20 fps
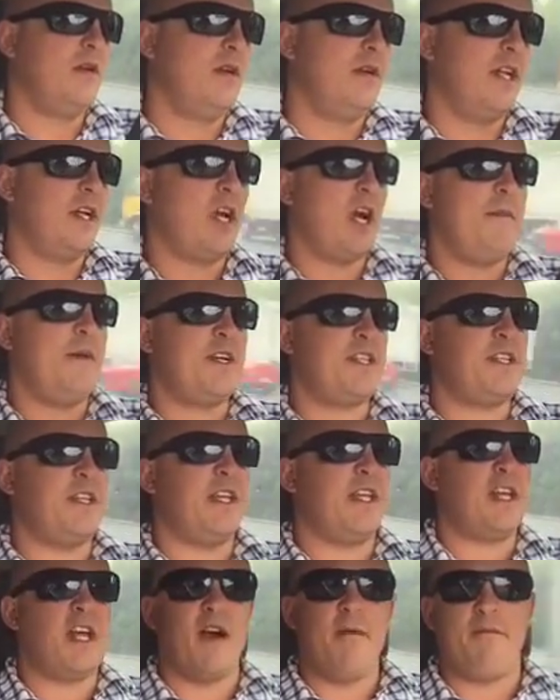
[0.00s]
They go back to
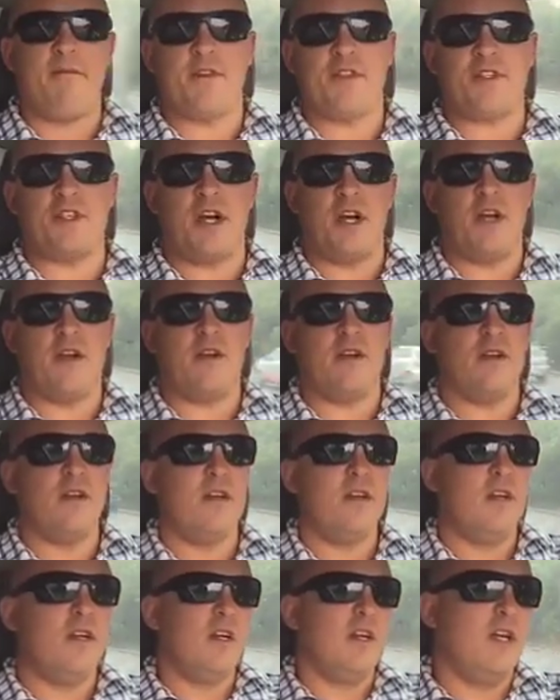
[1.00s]
their comfort zone.
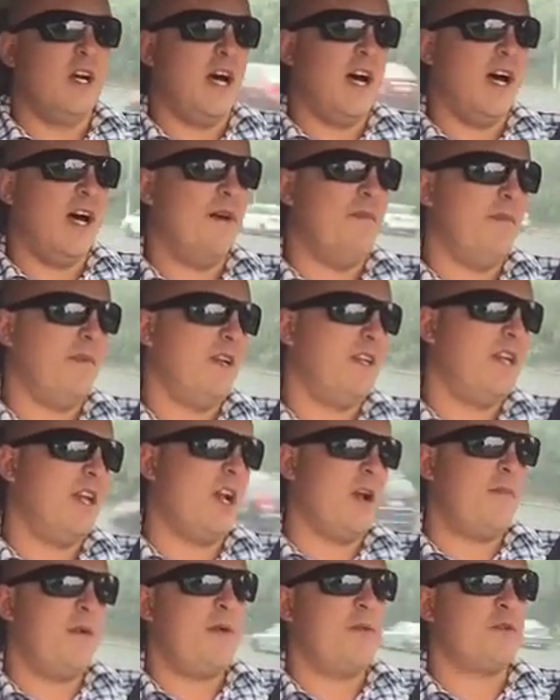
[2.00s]
Um, you
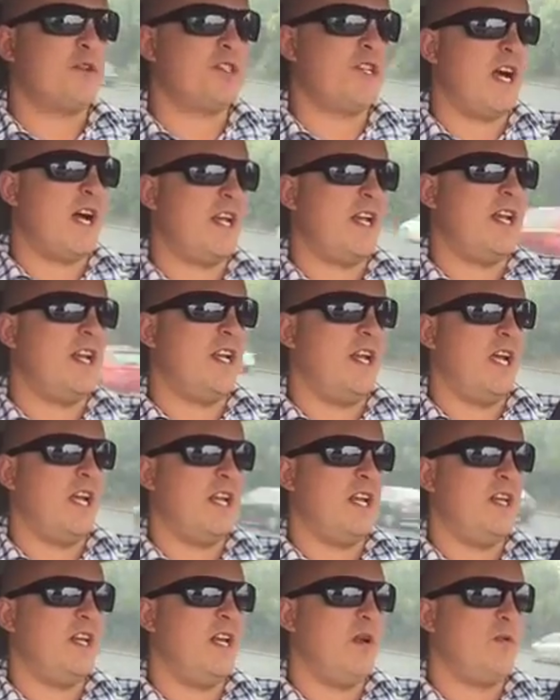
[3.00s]
know, people starting in, in
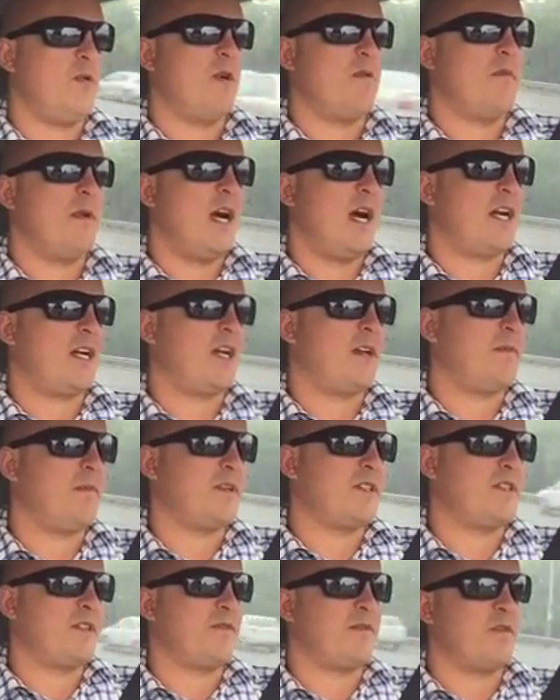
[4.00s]
a network marketing
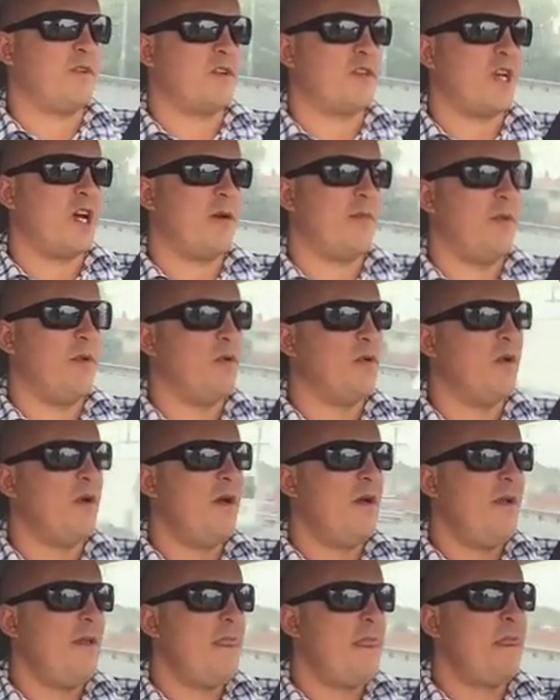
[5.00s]
business, for example,
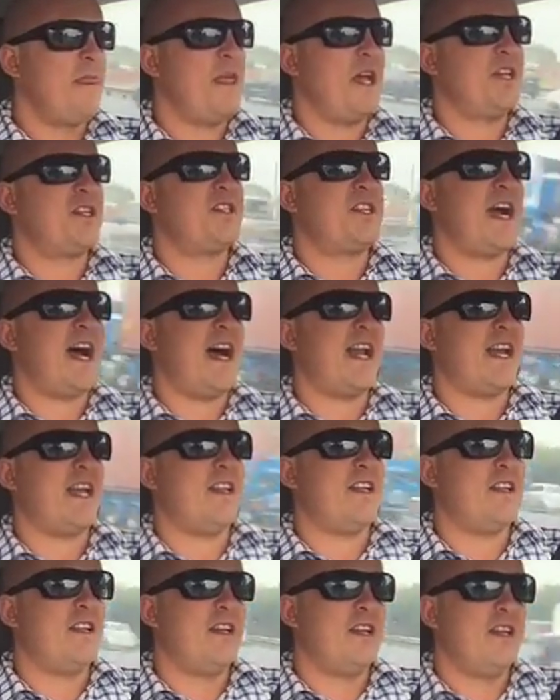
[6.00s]
they start it,
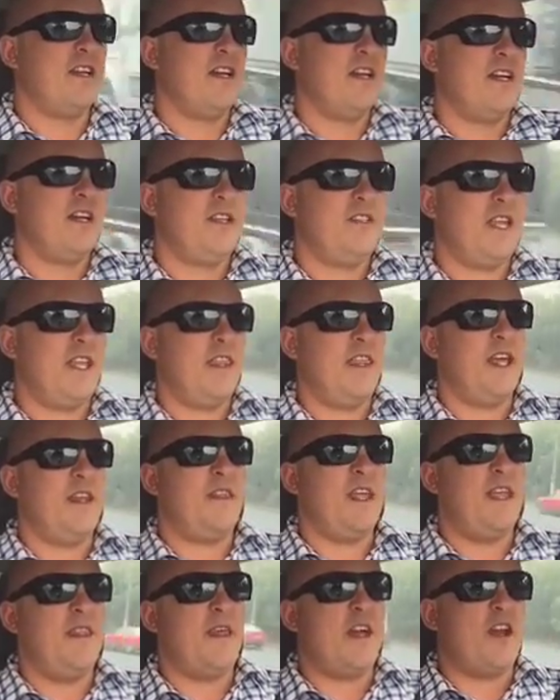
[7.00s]
then they,
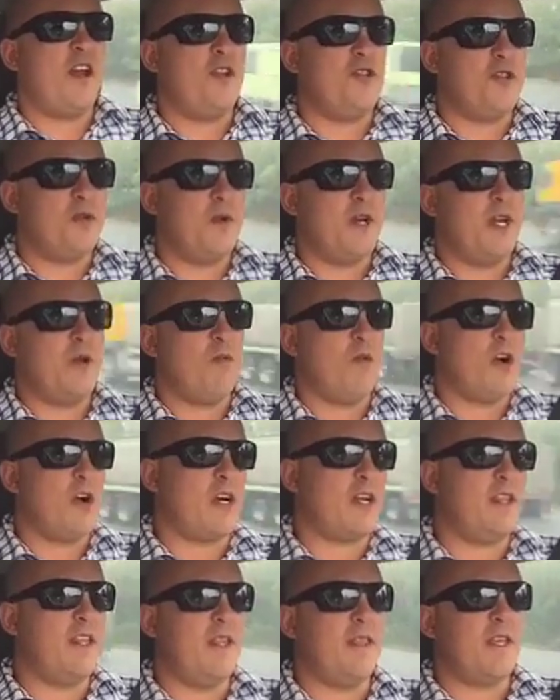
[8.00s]
then they don't do any work,
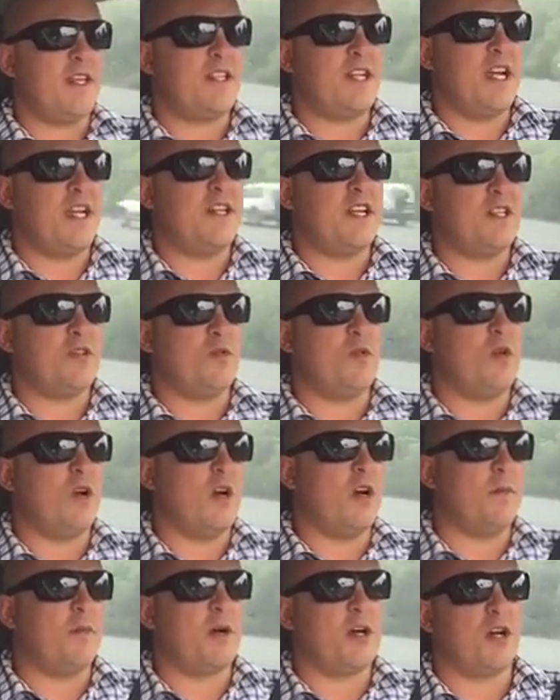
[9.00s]
and then they say it doesn't
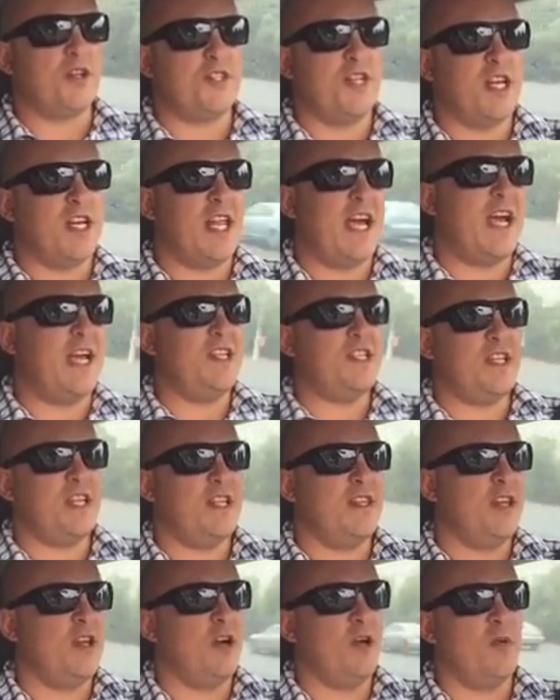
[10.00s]
work because they're lazy
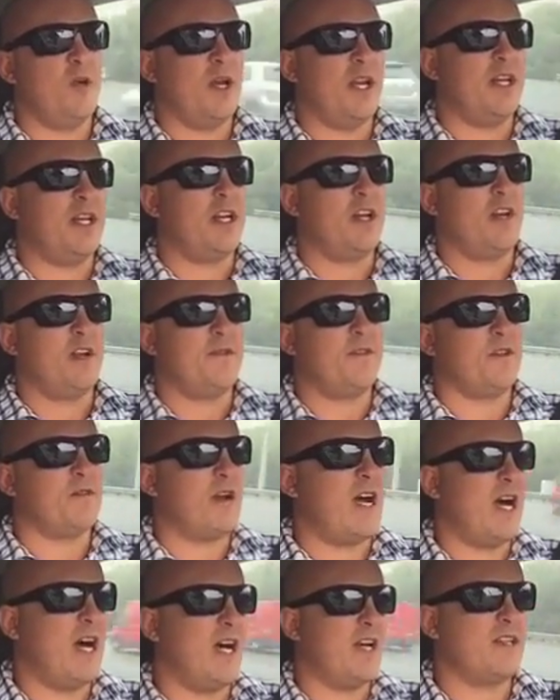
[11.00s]
and they're not willing to get off their
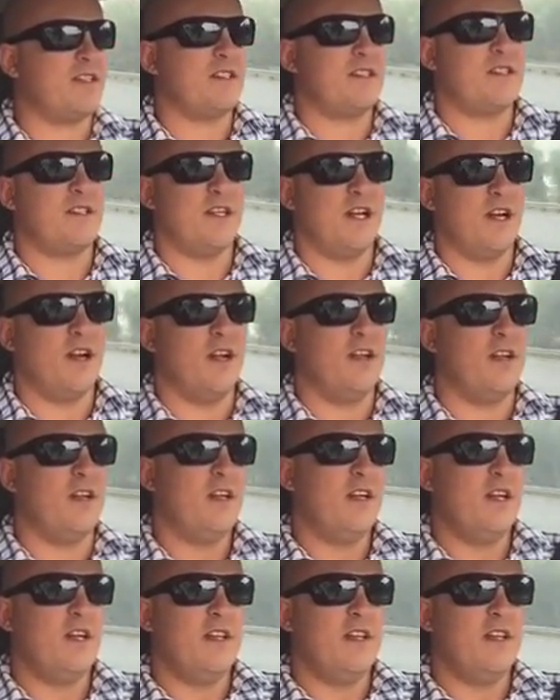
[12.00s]
ass. You know.